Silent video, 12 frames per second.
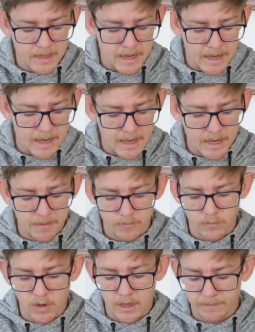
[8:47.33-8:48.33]

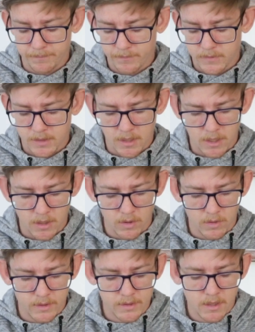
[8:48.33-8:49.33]
Right,
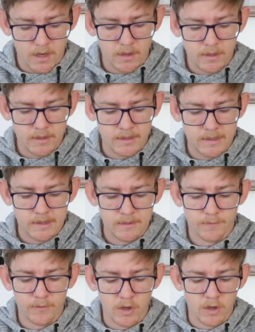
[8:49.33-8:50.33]
so let's go to this
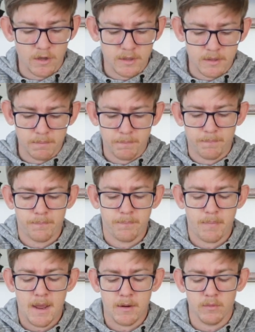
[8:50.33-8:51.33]
first
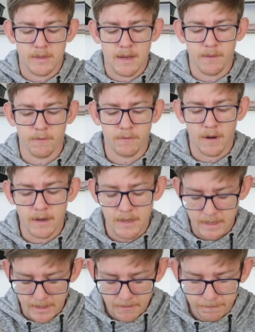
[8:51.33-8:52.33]
panel down the front
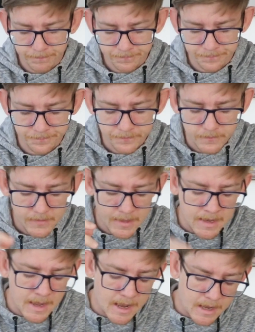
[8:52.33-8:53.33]
here.
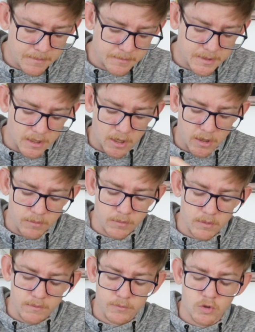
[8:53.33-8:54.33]
So
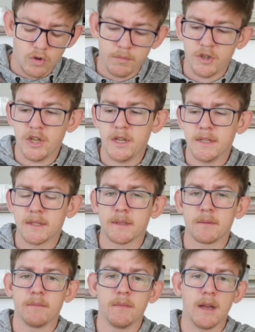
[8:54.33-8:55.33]
trauma
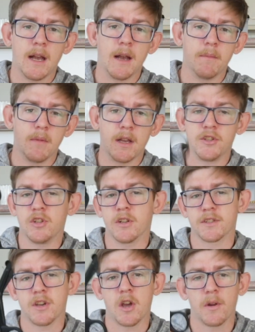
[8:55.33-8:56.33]
shears, as you
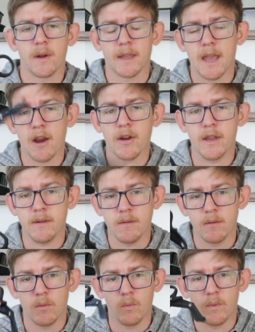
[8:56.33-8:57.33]
guys know, I carry
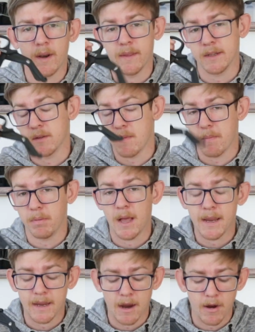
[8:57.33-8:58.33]
one of these on my
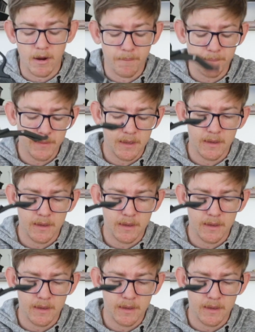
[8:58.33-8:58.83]
plate carrier.